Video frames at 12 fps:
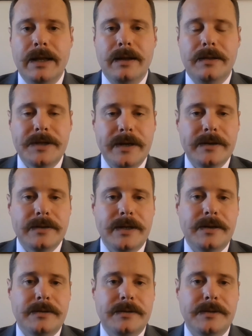The second
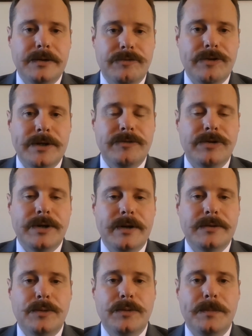test is a discretionary
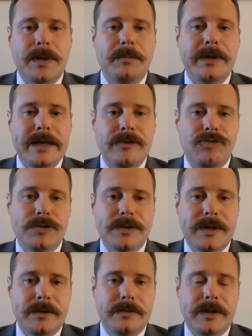test called the public interest
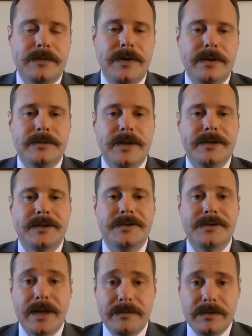test. That's found in section
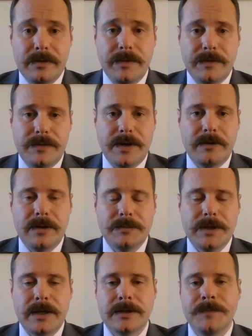7 of the
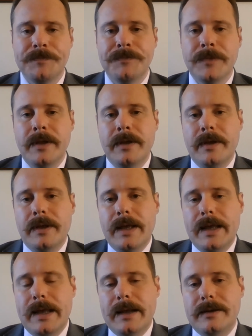Firearms Act.
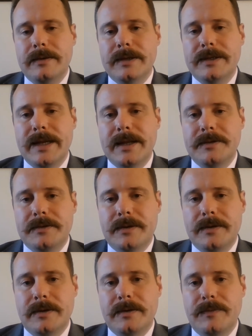And the
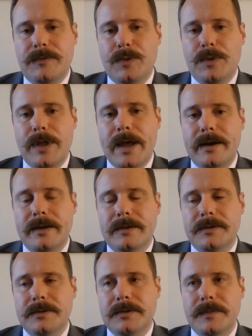test for that
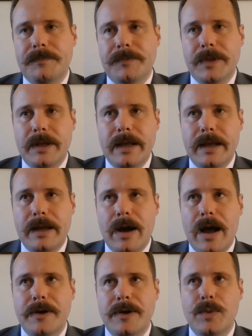is,
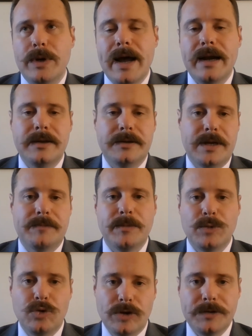are you an
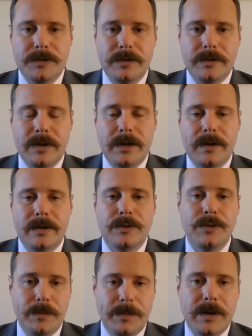unacceptable risk uh,
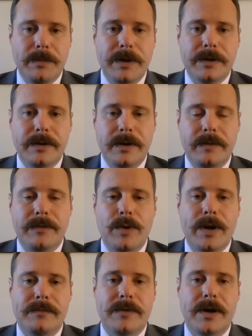to the public if you
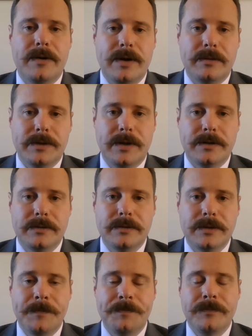had a firearms license?